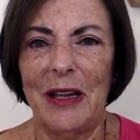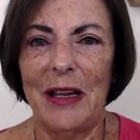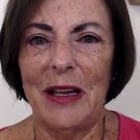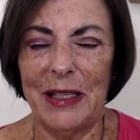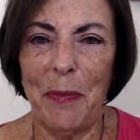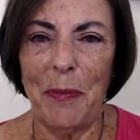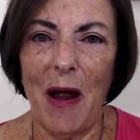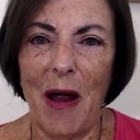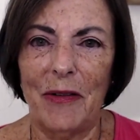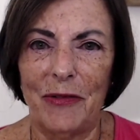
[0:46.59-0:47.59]
is
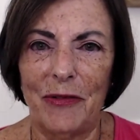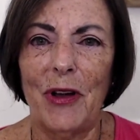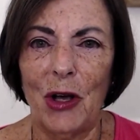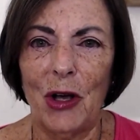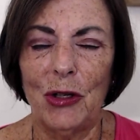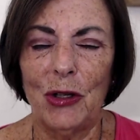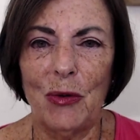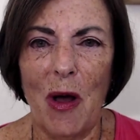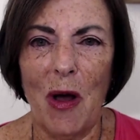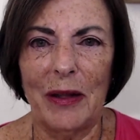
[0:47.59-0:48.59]
part of a good
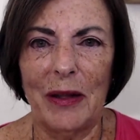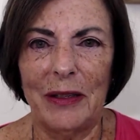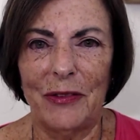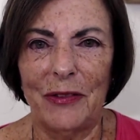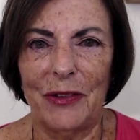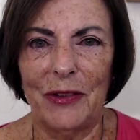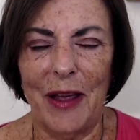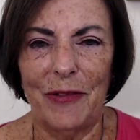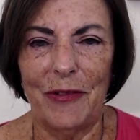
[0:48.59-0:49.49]
quality of life.